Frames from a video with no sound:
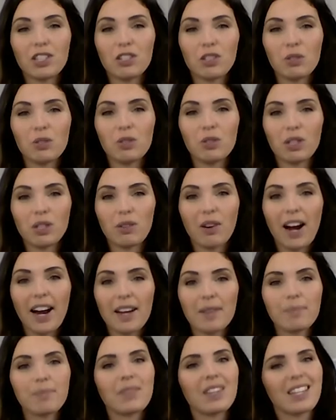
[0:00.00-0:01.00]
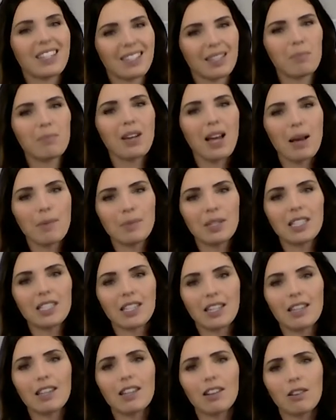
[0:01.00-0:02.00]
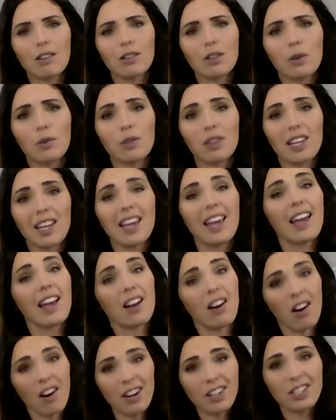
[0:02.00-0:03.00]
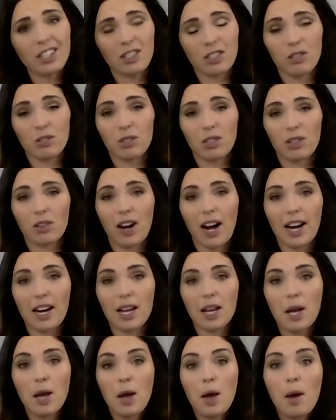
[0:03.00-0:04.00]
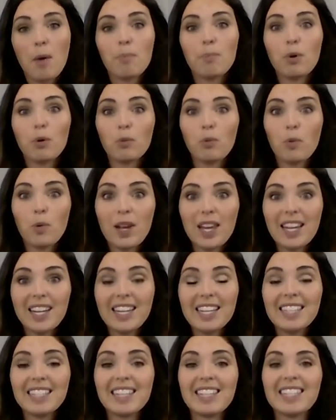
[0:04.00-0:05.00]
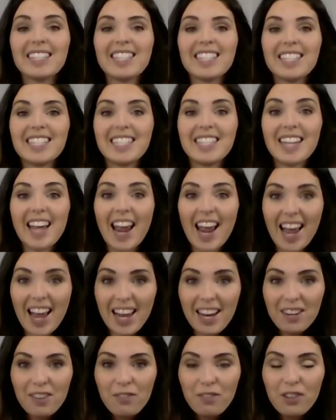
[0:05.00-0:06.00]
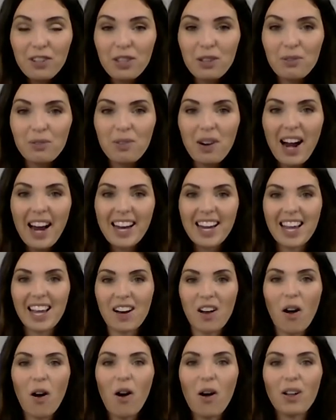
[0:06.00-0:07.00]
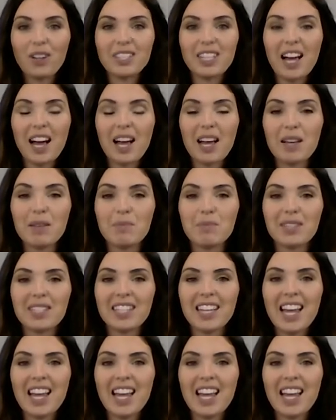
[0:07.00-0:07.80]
to choose the right, sometimes it's a little lonely and hard to choose the right. But we need to stand for the right at all times.